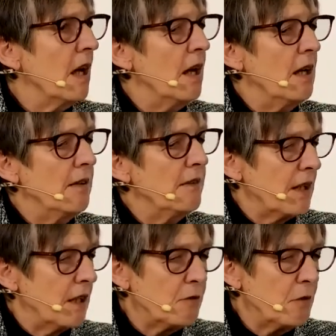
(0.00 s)
And
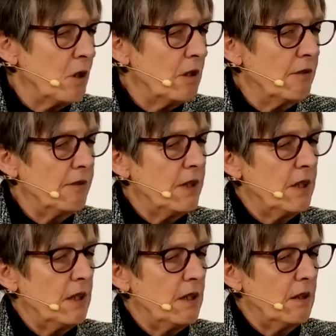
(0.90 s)
therefore,
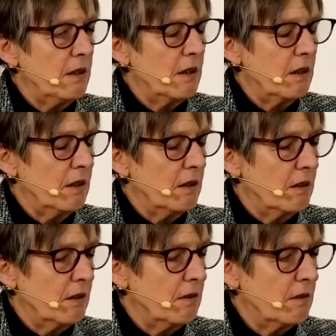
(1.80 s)
we
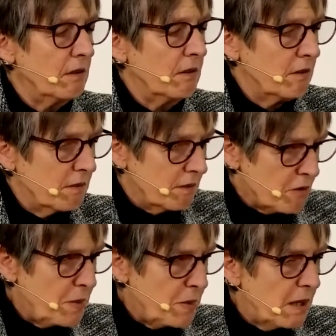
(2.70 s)

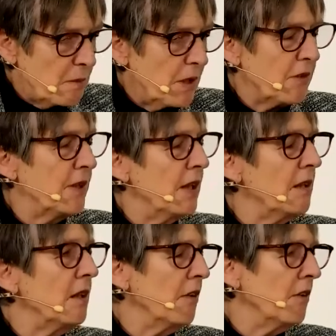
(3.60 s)
speak about
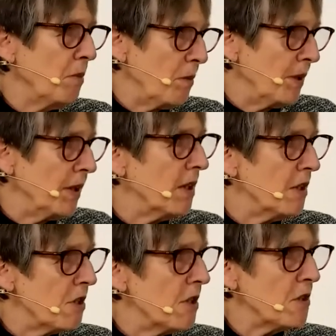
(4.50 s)
that in our
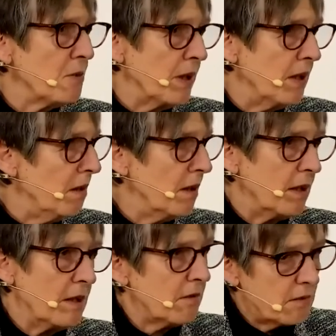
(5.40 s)
publication as well
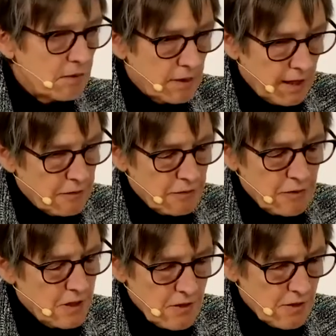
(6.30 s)
as
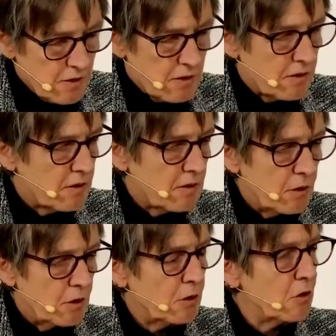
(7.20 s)
leftist
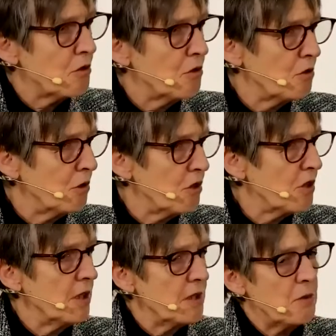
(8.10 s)
Holocaust
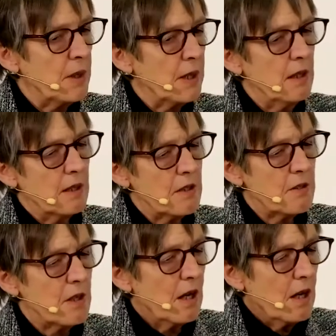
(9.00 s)
distortion, as well as